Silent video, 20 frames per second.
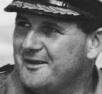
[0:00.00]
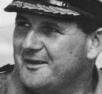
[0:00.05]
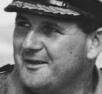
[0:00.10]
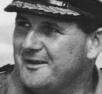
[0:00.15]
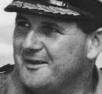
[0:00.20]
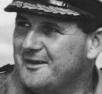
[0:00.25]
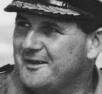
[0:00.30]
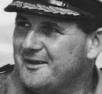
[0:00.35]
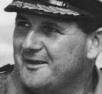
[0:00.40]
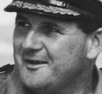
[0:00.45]

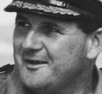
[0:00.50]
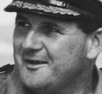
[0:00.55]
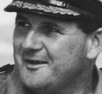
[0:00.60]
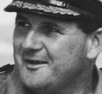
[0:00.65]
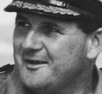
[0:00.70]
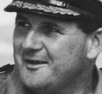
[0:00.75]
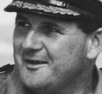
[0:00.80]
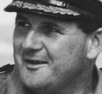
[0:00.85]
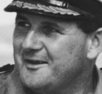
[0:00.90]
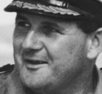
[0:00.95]

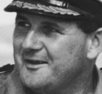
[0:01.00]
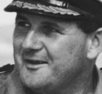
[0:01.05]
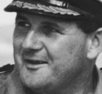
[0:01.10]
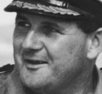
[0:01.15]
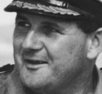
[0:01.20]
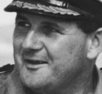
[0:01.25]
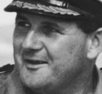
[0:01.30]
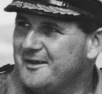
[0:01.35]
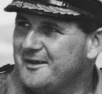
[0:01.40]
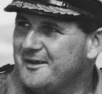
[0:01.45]

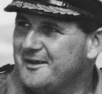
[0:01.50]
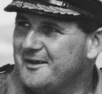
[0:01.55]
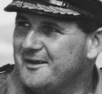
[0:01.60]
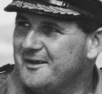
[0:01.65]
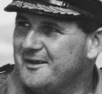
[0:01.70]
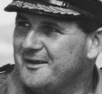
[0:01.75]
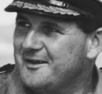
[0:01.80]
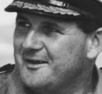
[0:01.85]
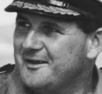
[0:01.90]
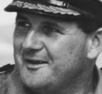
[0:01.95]

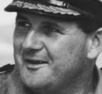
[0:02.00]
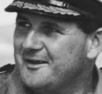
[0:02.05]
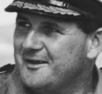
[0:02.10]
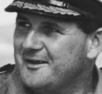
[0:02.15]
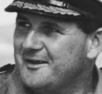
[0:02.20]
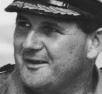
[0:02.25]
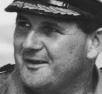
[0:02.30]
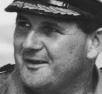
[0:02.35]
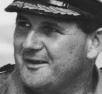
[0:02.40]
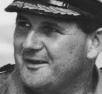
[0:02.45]

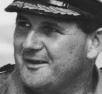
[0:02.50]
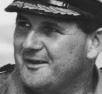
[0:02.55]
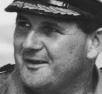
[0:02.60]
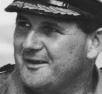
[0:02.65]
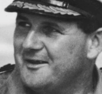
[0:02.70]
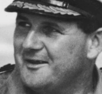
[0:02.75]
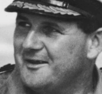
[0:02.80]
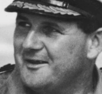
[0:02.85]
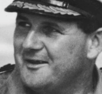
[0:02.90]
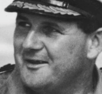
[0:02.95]

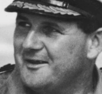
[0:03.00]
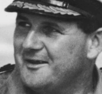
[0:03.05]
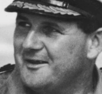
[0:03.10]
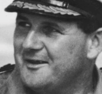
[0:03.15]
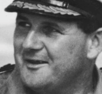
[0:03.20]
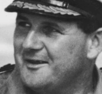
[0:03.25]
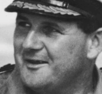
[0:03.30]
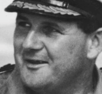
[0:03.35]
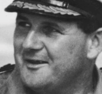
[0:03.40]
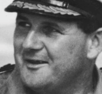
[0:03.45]

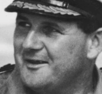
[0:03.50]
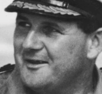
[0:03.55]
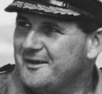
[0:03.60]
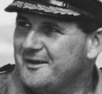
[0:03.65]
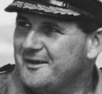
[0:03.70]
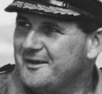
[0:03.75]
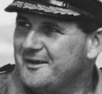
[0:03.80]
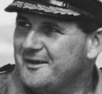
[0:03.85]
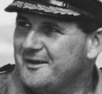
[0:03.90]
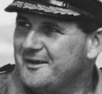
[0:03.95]

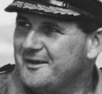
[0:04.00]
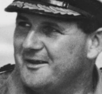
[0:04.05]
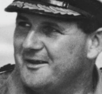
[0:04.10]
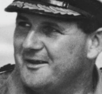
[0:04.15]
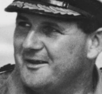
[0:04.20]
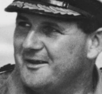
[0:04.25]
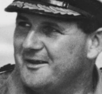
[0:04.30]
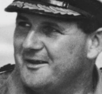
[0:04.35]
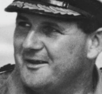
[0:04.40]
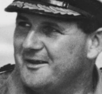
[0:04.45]

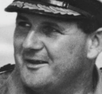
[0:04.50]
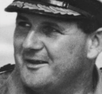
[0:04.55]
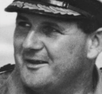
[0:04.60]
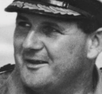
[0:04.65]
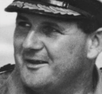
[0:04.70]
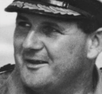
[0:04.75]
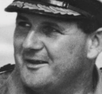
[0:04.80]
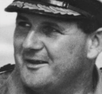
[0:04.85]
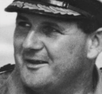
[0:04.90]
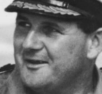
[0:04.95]

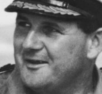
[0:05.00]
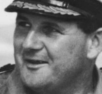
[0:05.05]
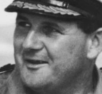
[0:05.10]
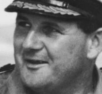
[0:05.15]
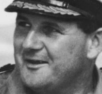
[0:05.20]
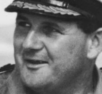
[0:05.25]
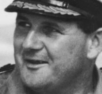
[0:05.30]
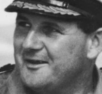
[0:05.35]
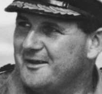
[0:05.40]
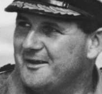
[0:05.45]

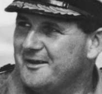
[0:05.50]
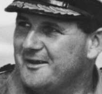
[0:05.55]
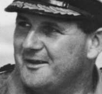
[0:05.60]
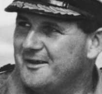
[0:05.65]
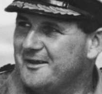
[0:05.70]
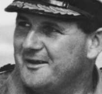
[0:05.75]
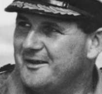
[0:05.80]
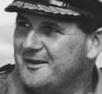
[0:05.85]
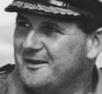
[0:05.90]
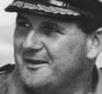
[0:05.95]

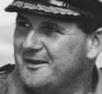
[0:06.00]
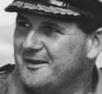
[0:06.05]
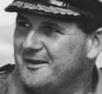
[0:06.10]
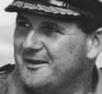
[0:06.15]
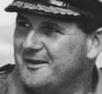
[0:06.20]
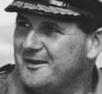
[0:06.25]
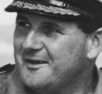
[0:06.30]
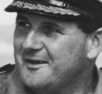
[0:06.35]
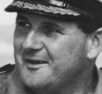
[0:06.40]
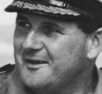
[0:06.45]

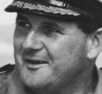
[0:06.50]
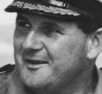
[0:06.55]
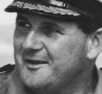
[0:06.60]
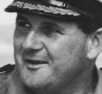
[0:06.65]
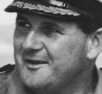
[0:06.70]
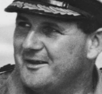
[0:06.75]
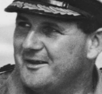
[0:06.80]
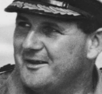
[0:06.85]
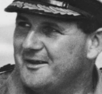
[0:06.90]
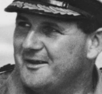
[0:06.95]

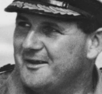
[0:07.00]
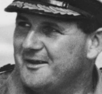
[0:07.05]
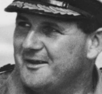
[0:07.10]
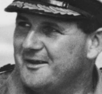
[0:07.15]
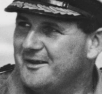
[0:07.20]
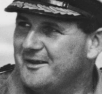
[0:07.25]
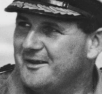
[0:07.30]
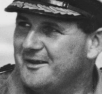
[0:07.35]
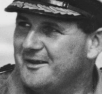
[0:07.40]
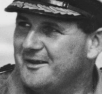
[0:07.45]

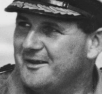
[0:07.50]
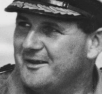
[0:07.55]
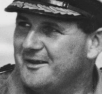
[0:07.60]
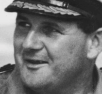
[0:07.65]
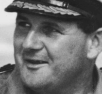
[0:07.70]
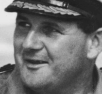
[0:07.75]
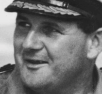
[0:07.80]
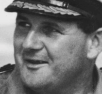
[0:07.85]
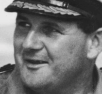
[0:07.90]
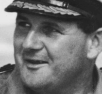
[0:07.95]
The face doesn't move, so there is nothing to read.